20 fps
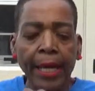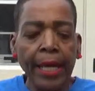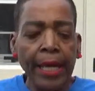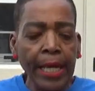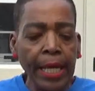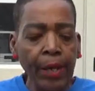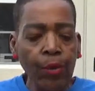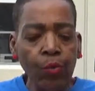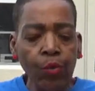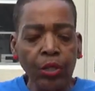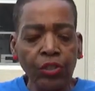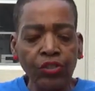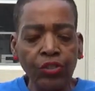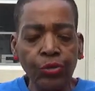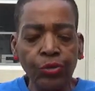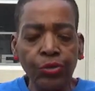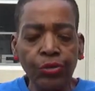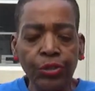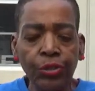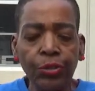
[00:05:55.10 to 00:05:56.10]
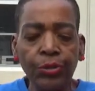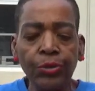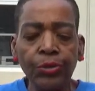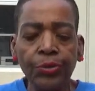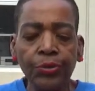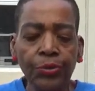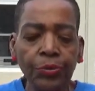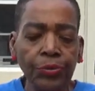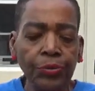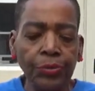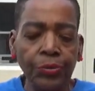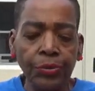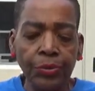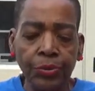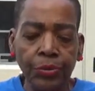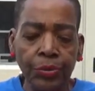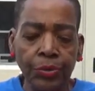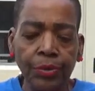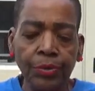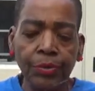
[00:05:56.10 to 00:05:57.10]
And what you do
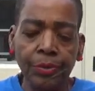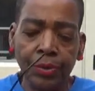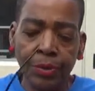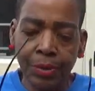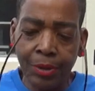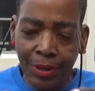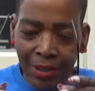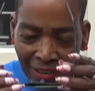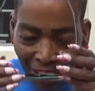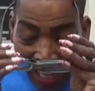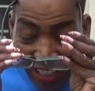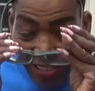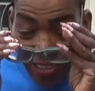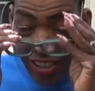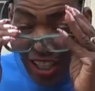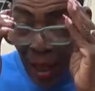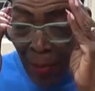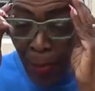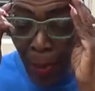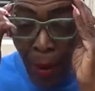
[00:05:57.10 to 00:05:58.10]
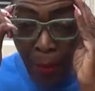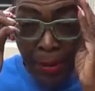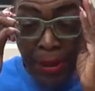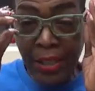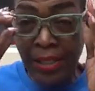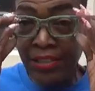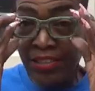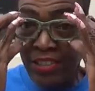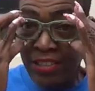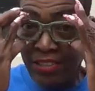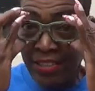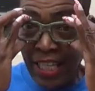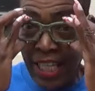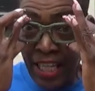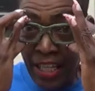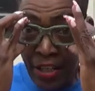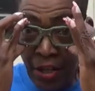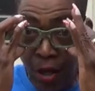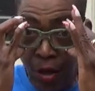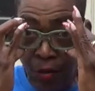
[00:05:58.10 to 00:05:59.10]
is actually, I probably could just take
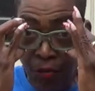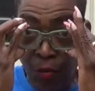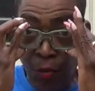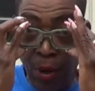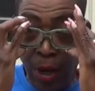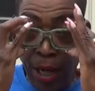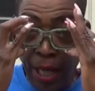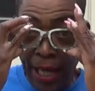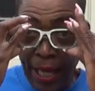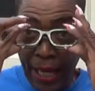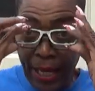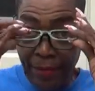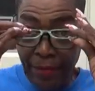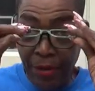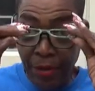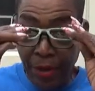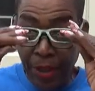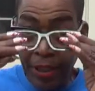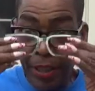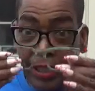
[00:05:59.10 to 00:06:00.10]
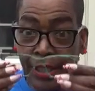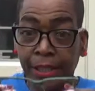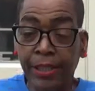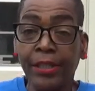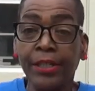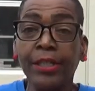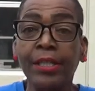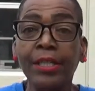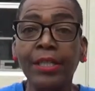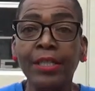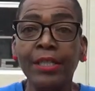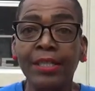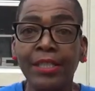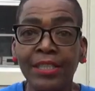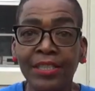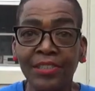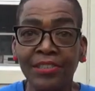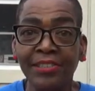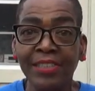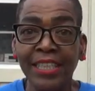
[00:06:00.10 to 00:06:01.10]
it off while I have it on here.
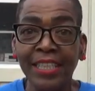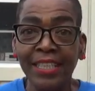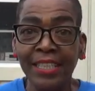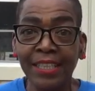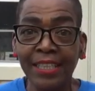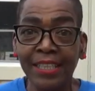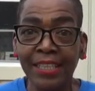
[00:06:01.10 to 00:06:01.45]
You see?